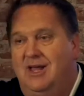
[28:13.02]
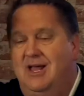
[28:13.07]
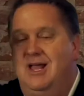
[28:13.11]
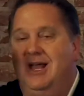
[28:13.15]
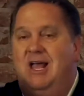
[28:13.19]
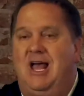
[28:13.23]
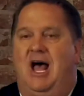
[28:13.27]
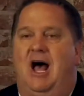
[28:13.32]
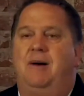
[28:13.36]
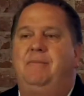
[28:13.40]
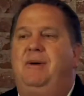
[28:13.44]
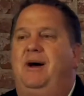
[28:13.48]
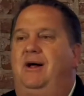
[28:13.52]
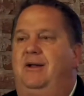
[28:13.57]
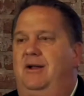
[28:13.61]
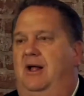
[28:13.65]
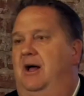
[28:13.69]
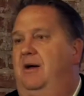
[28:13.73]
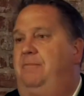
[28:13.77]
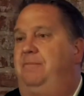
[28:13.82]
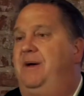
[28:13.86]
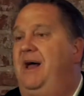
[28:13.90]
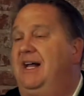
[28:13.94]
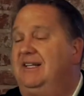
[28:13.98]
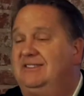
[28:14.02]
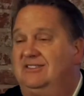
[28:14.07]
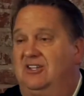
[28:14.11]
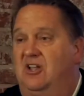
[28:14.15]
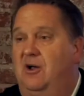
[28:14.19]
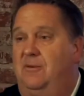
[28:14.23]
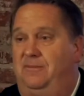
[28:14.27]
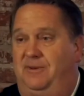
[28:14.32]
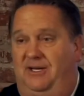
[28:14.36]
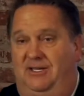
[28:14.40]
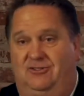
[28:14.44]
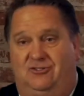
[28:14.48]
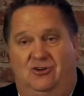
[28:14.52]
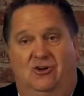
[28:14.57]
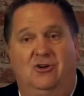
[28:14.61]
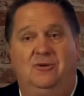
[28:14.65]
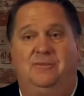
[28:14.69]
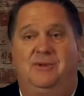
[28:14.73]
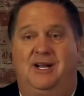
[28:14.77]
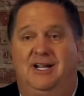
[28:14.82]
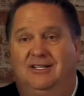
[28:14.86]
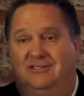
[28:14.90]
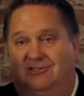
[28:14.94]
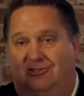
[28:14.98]
How about a pest company,
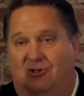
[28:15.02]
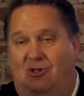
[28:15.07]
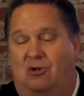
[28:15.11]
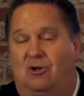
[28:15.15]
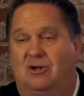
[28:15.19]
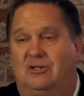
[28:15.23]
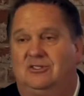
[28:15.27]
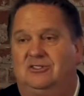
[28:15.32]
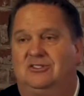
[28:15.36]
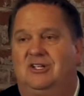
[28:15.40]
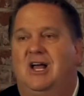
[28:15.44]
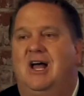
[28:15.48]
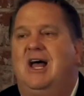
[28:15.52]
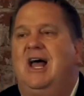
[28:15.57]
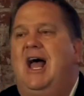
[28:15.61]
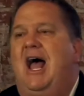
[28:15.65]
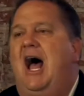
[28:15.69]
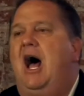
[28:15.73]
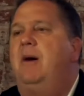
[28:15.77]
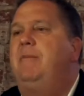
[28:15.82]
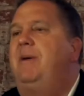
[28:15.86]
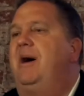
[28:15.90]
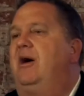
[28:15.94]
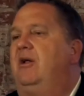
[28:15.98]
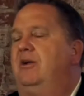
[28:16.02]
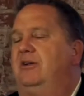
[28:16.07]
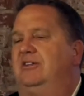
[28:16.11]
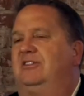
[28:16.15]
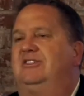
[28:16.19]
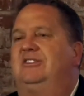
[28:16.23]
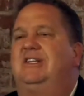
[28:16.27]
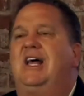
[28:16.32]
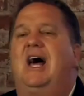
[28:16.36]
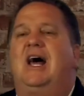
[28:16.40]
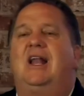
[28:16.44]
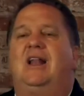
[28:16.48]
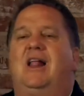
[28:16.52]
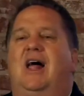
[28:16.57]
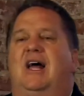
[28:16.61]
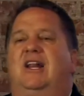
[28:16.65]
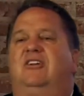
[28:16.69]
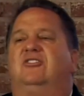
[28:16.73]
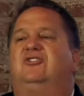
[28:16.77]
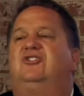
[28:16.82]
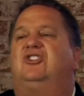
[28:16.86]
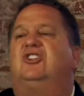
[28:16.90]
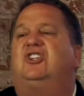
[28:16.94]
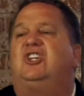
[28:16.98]
Terminix Clarks? How about satellite or
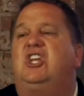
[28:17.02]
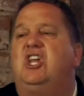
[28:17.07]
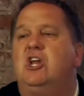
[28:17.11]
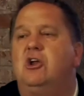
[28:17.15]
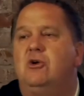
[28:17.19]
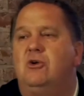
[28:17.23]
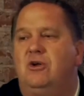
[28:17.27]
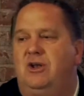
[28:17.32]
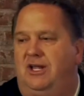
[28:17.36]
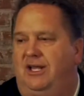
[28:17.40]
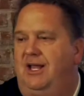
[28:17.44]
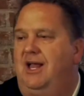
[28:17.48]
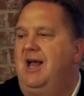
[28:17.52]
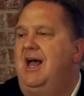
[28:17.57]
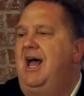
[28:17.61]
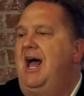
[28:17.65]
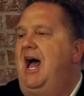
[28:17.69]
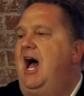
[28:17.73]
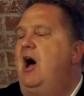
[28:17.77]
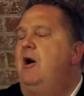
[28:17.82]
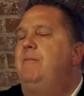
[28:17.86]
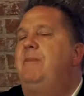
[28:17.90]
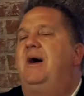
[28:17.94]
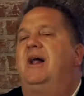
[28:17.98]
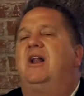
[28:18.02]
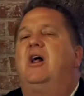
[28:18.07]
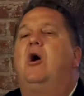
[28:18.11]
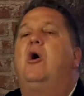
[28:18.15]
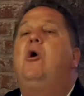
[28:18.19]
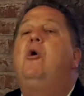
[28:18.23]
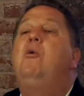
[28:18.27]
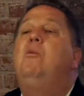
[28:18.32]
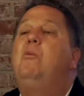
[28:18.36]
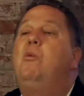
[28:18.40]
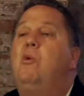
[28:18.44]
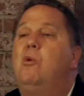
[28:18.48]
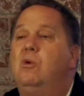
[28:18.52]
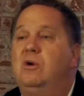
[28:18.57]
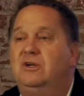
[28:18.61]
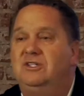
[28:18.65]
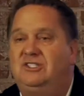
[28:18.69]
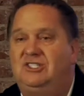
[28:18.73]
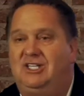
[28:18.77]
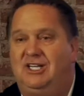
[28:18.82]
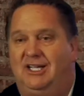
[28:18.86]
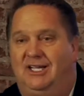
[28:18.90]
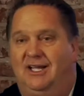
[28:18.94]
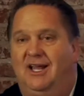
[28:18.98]
security? How about a home
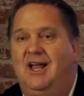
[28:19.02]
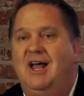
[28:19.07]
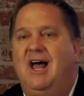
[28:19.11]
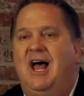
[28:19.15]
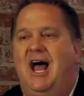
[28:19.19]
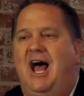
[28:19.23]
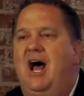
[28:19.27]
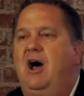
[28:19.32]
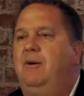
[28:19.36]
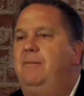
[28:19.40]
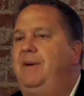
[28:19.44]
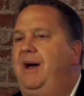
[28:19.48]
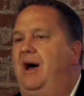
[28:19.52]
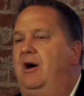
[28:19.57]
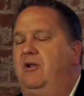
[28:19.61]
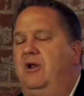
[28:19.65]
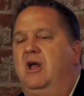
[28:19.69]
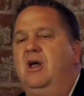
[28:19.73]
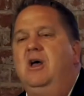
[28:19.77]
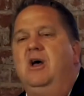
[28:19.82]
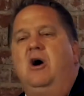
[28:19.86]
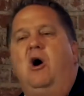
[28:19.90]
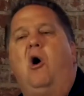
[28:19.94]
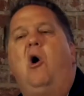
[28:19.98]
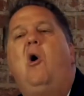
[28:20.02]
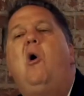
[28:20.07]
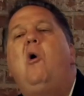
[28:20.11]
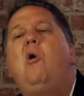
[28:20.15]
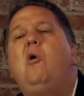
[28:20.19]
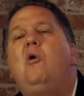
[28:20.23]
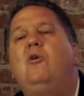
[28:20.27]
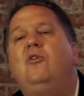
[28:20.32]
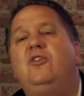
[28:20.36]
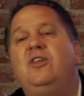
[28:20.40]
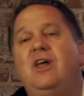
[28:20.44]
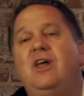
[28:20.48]
warranty? How about all the